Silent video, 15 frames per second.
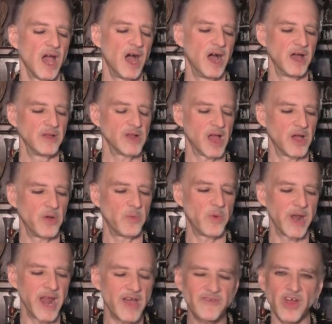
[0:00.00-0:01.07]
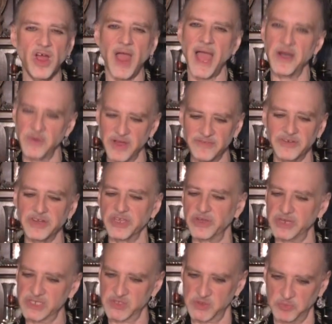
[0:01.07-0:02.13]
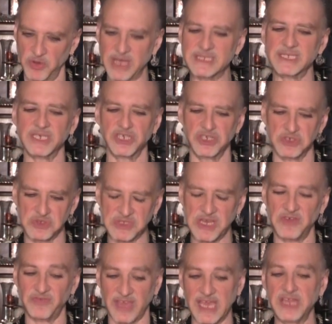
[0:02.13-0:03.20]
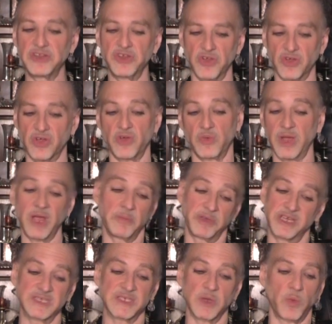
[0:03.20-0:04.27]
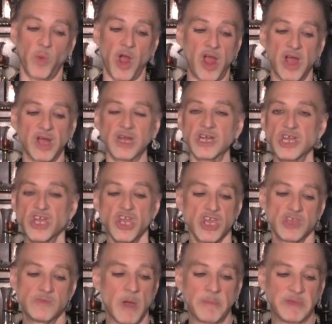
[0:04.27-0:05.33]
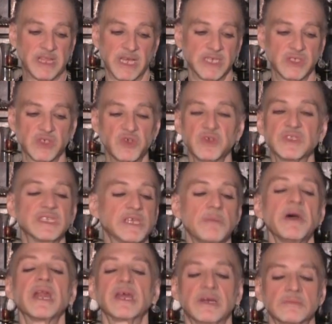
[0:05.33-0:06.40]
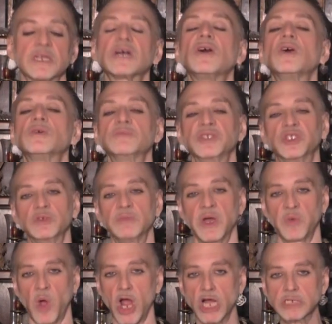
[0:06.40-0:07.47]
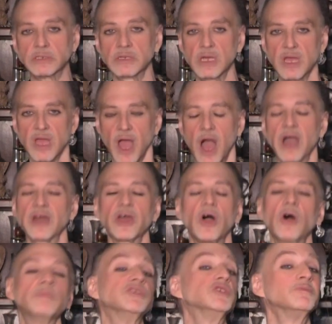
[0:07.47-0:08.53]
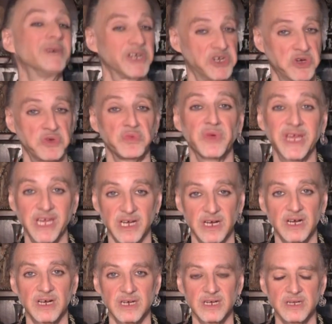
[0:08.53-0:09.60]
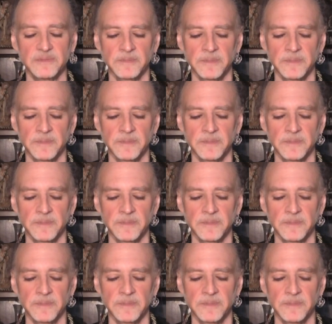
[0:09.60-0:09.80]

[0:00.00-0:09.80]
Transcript: uh, uh, whatever. However, you're expressing yourself in your career because at work, you might be like, screw this, I'm out of here, I'm going to go home and do my work. I'm going to go home and do my career